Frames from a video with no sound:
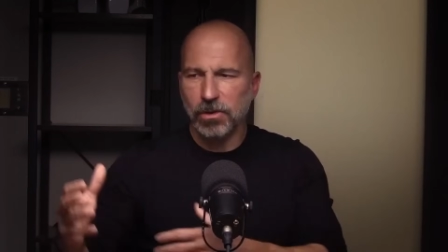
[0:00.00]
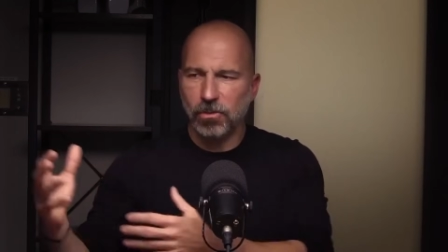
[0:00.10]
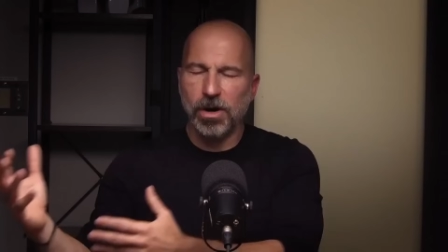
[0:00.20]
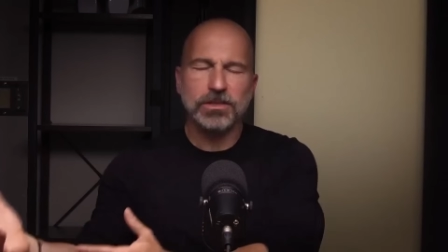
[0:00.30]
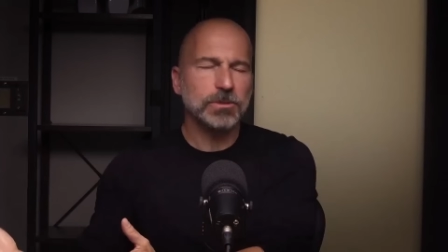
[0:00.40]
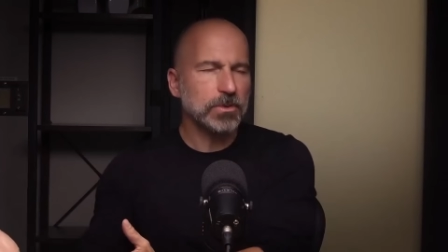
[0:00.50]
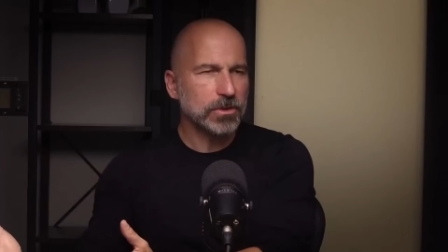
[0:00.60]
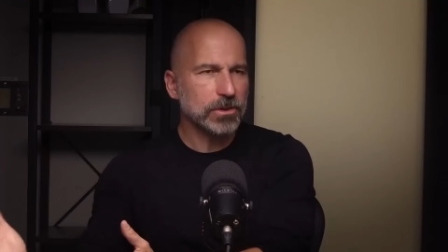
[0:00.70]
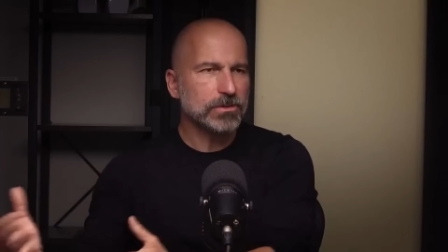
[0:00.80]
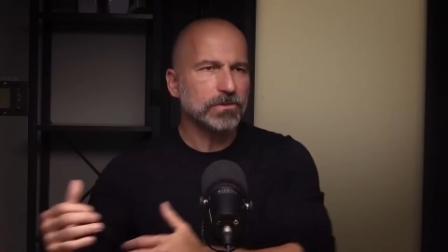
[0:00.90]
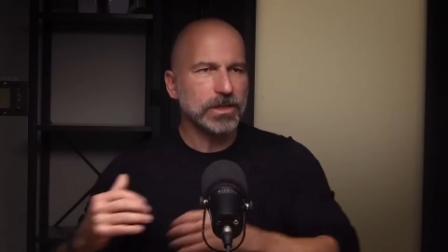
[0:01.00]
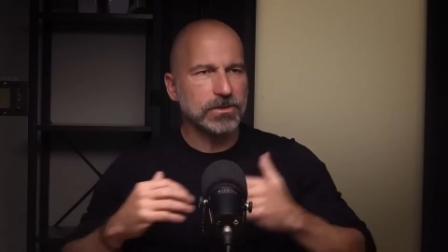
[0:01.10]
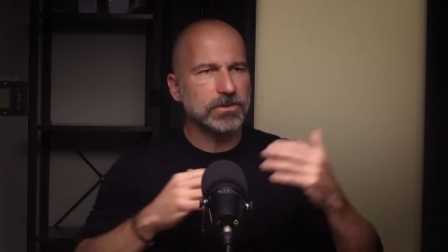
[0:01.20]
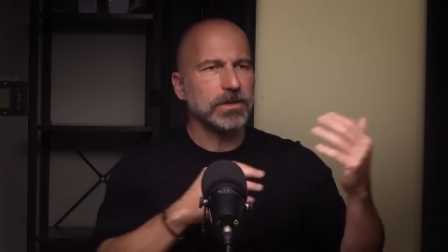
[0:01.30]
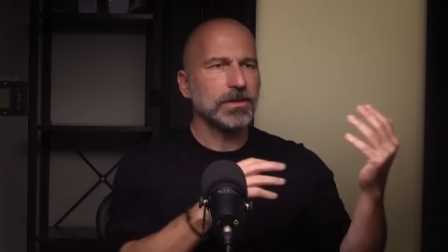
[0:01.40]
will want to put those
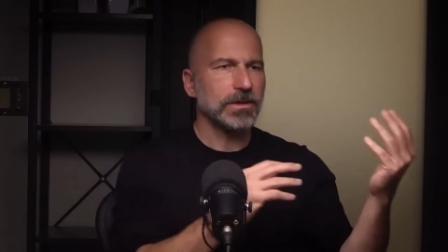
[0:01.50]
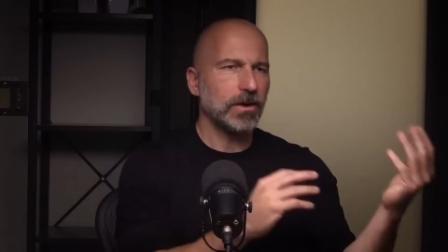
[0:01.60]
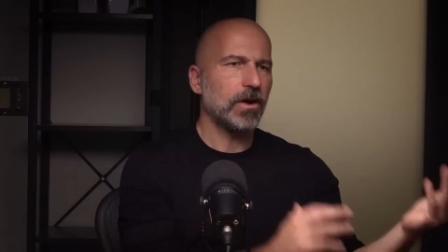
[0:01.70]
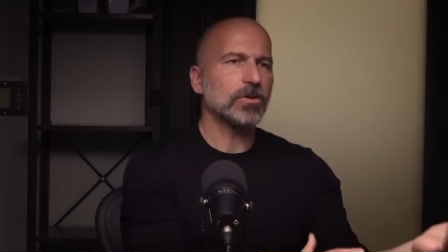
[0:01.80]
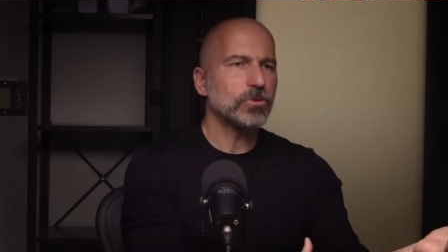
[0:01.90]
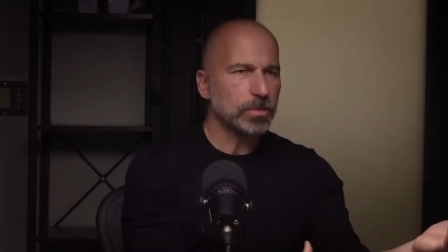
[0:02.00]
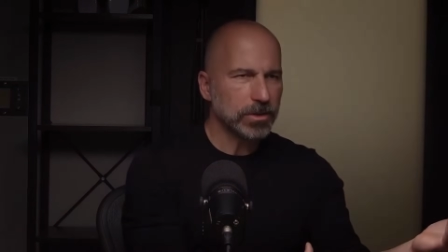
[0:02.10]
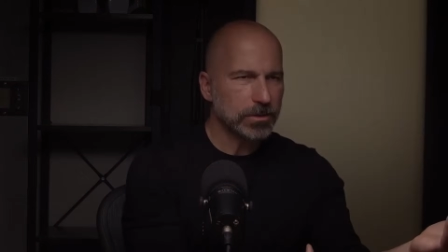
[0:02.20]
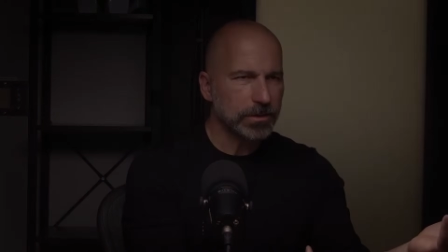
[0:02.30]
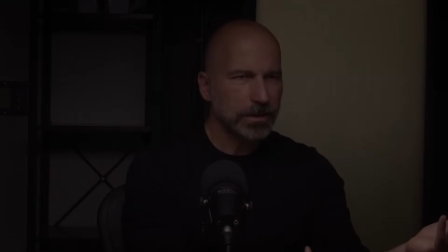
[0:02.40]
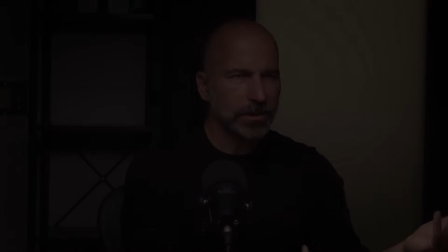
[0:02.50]
fleets on Uber.